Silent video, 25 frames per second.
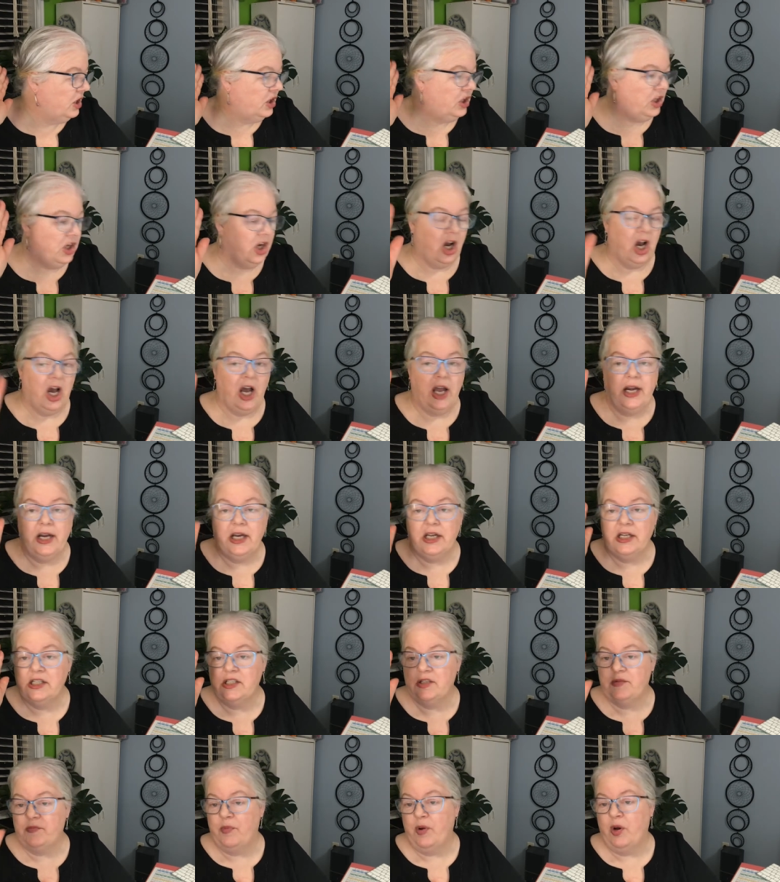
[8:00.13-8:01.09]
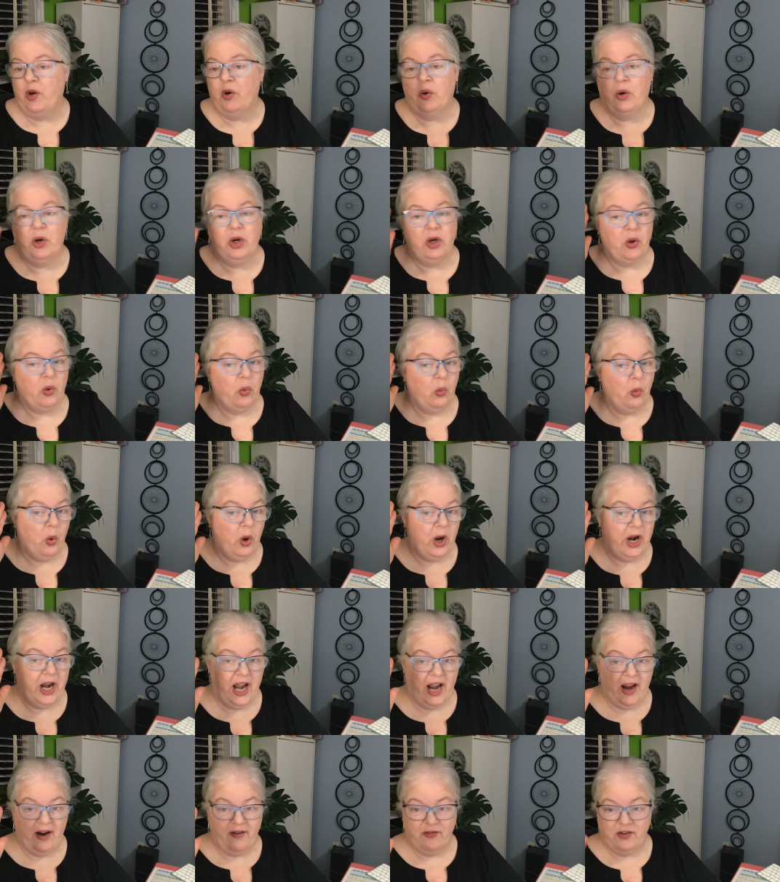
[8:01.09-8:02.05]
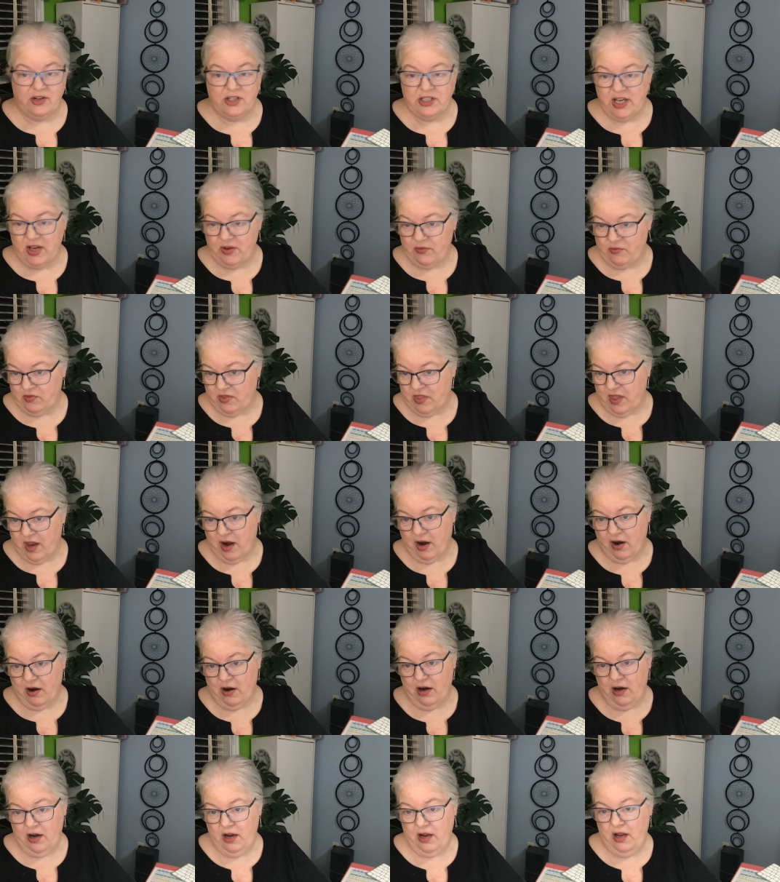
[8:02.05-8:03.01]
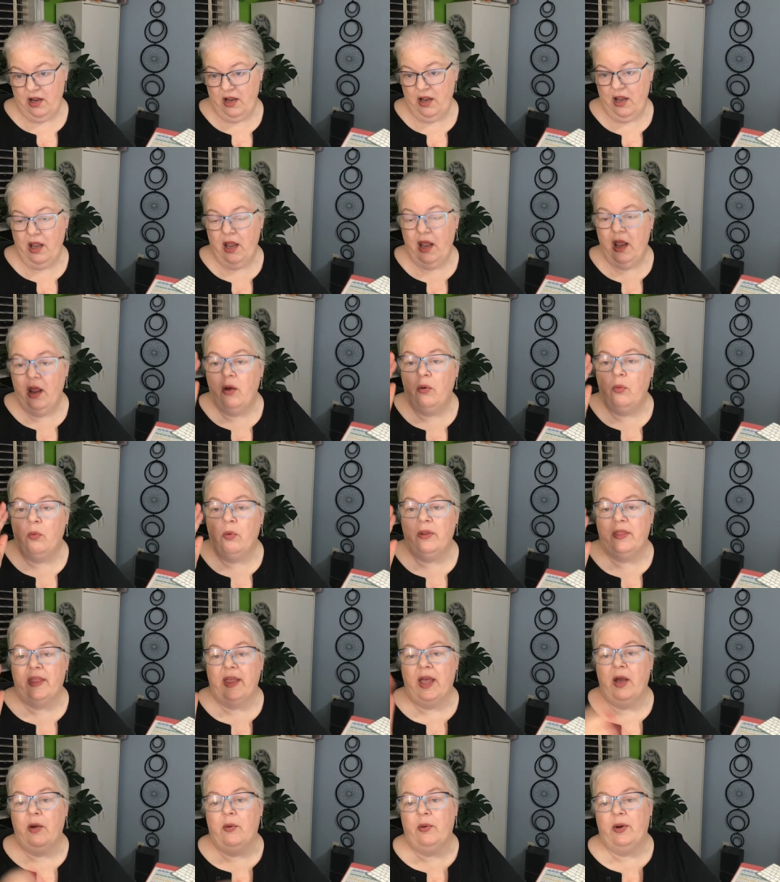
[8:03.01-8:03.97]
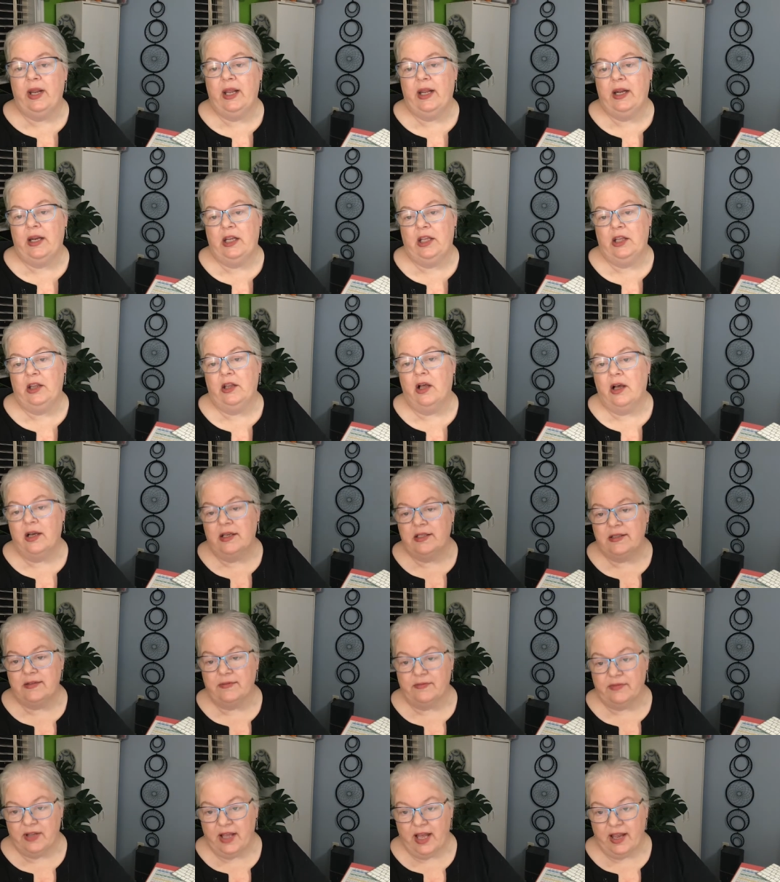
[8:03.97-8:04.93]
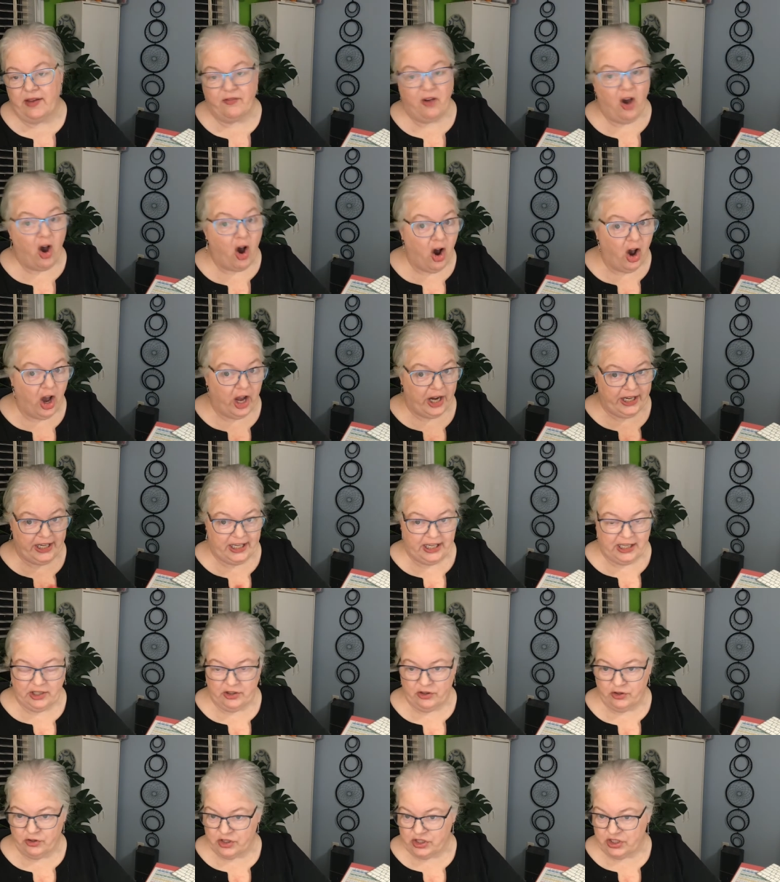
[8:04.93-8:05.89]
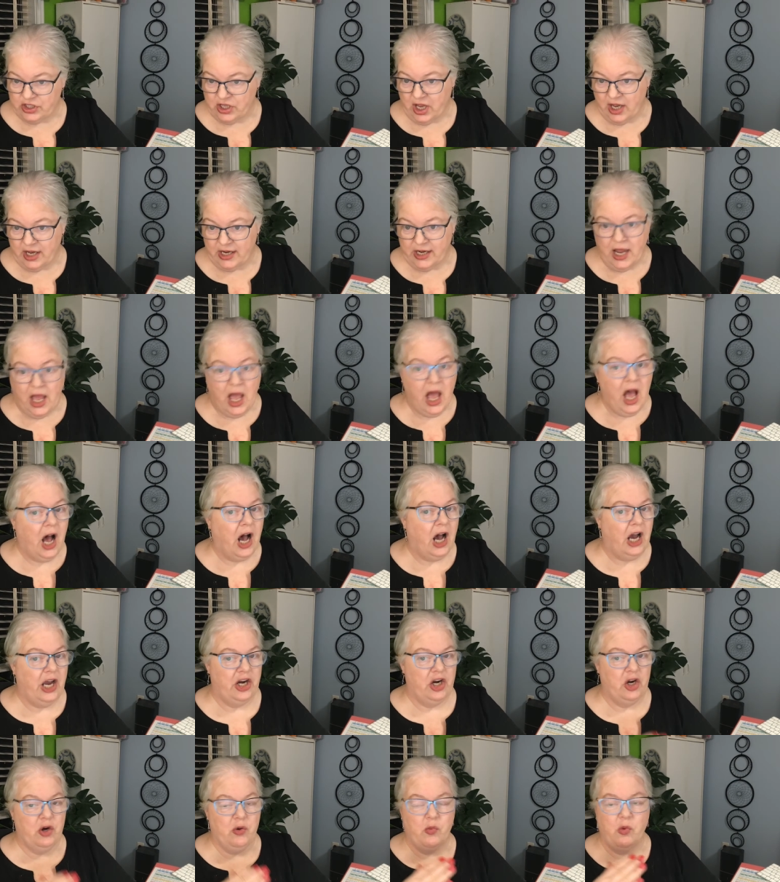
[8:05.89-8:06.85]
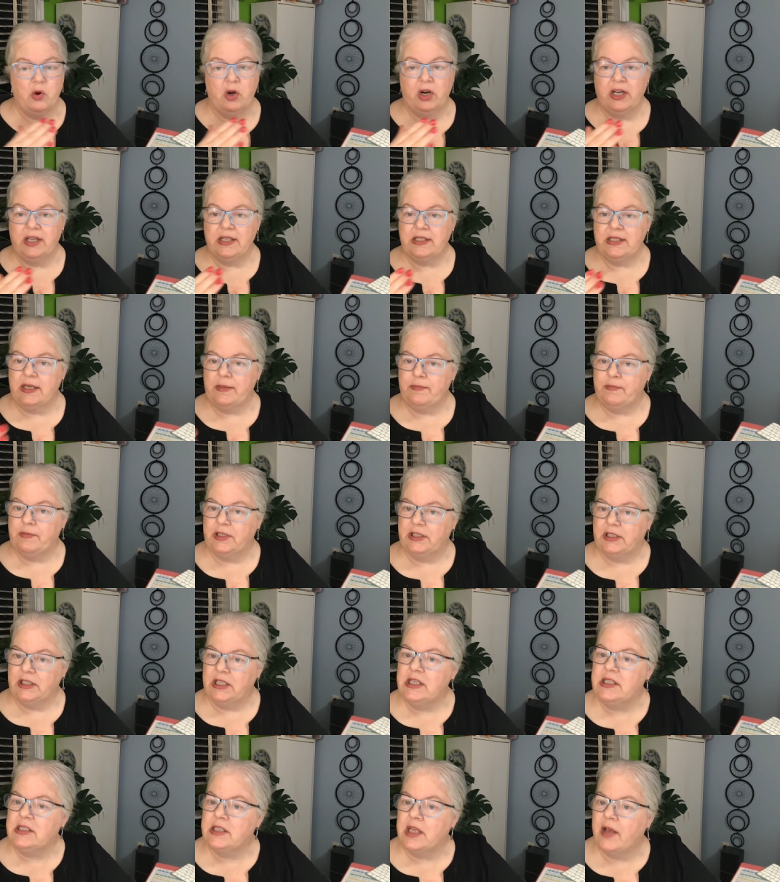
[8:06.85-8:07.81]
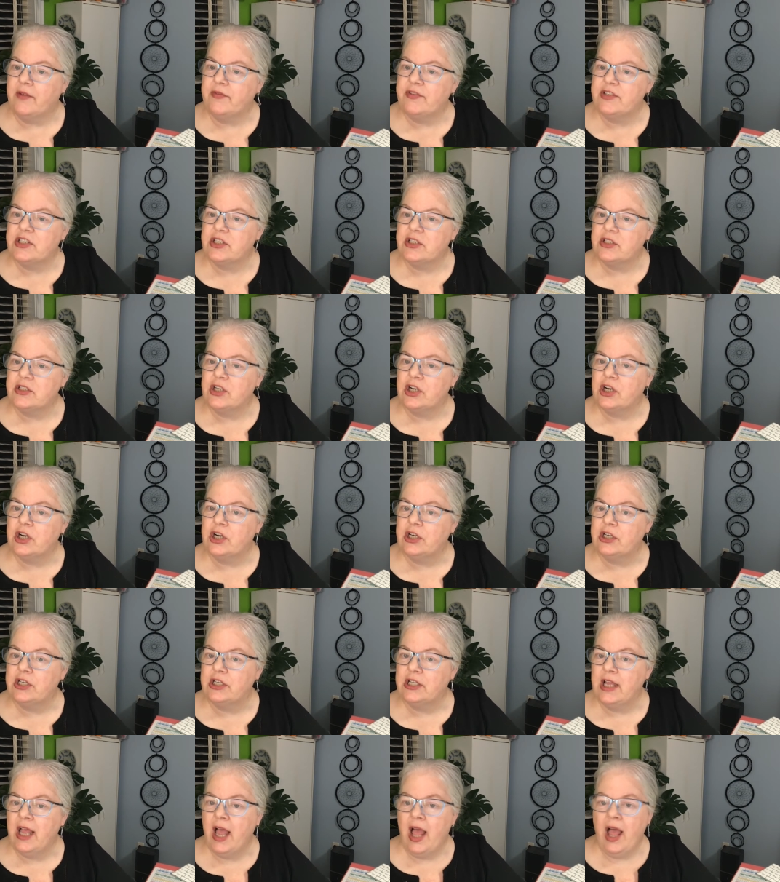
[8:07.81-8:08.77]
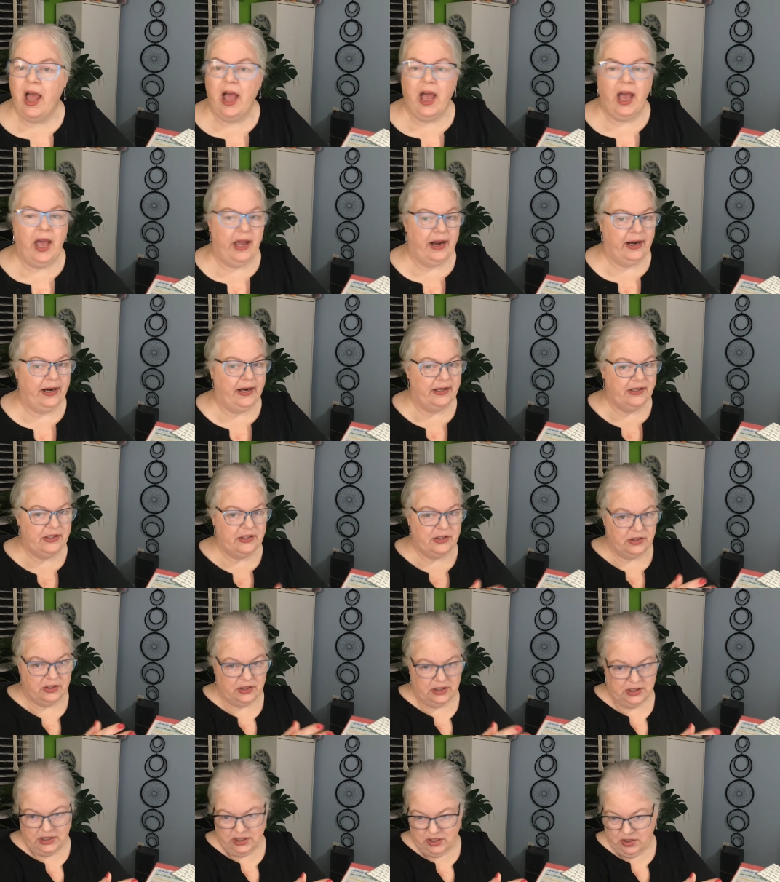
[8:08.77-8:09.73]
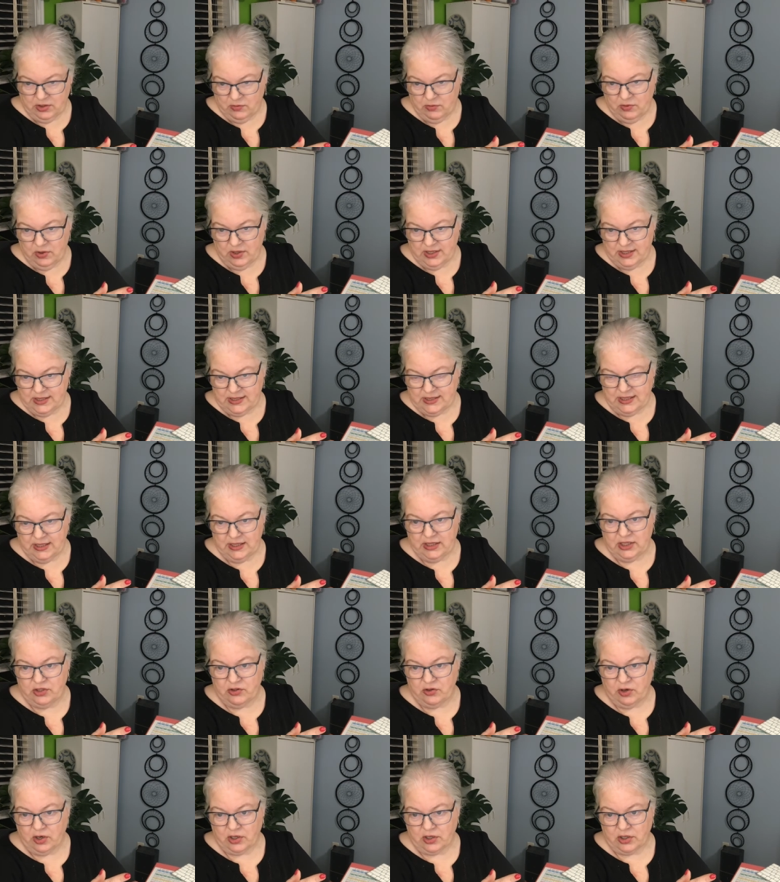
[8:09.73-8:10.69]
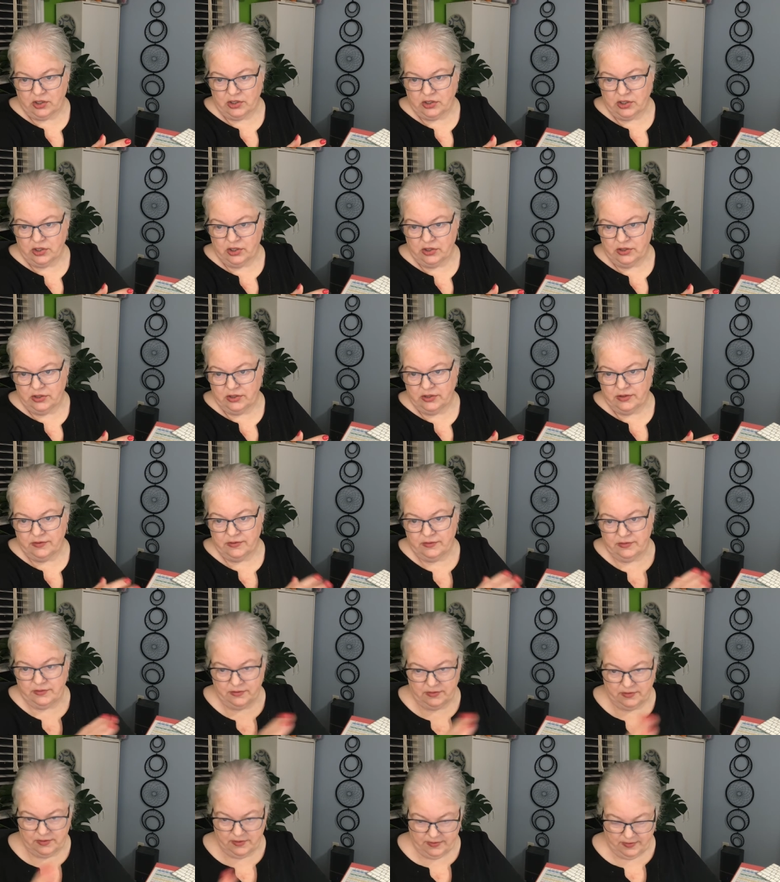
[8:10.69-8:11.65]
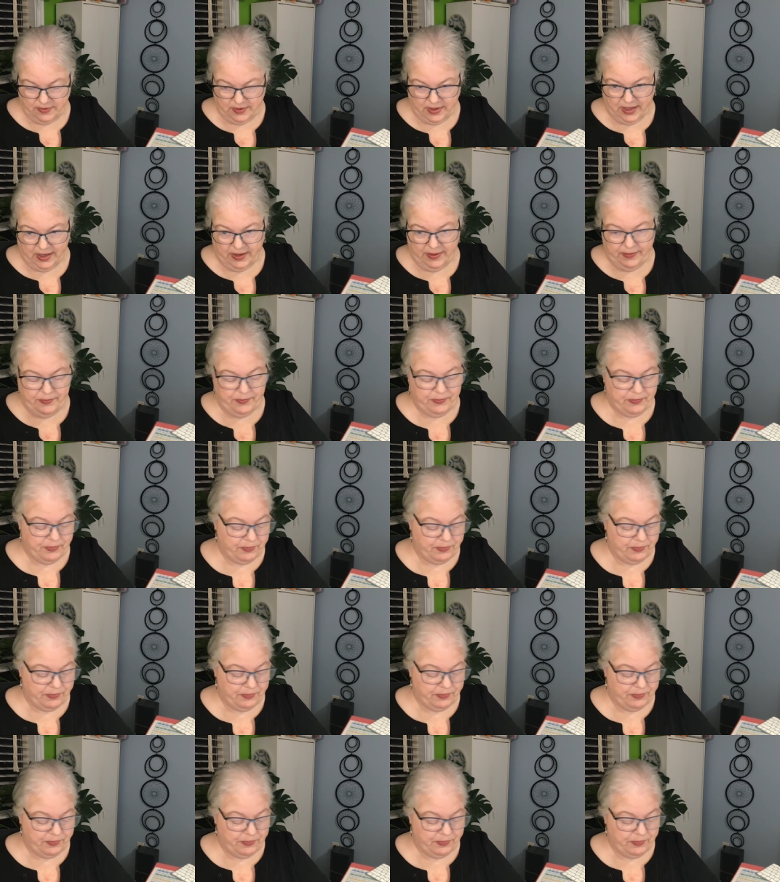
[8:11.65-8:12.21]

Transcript: God, Spirit, whatever's out there, without any loss of life on either side. I don't want to see police officers hurt and I certainly don't want to see the trucker's hurt. Okay.